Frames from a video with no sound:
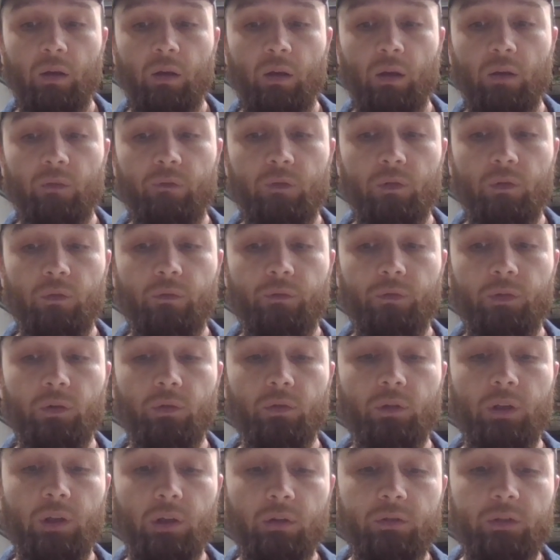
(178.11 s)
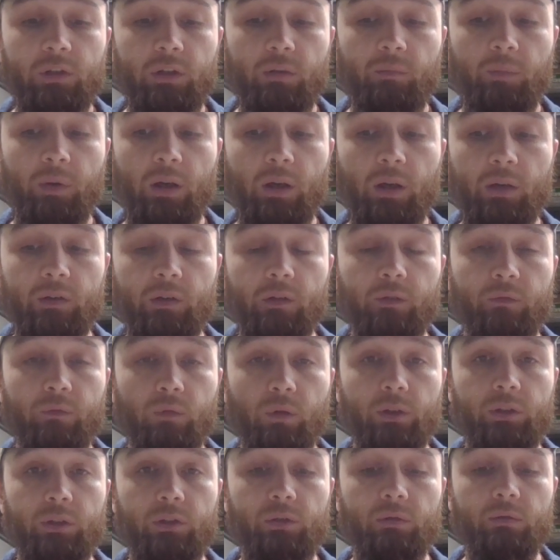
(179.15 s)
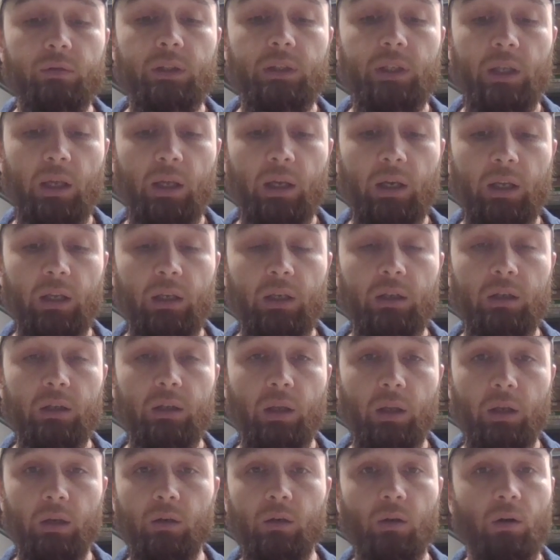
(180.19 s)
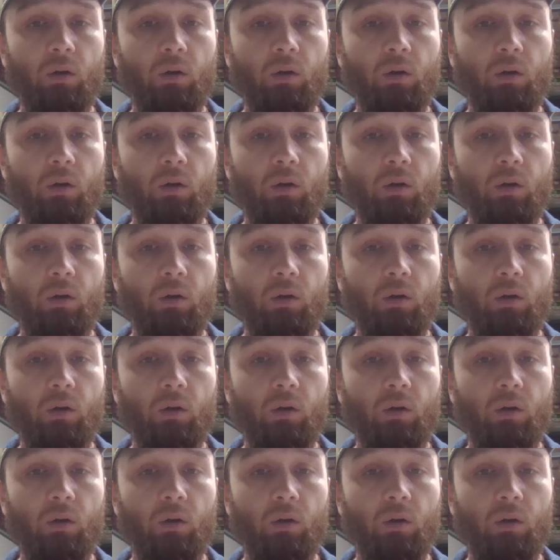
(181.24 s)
If you feel guilty because of what you did, and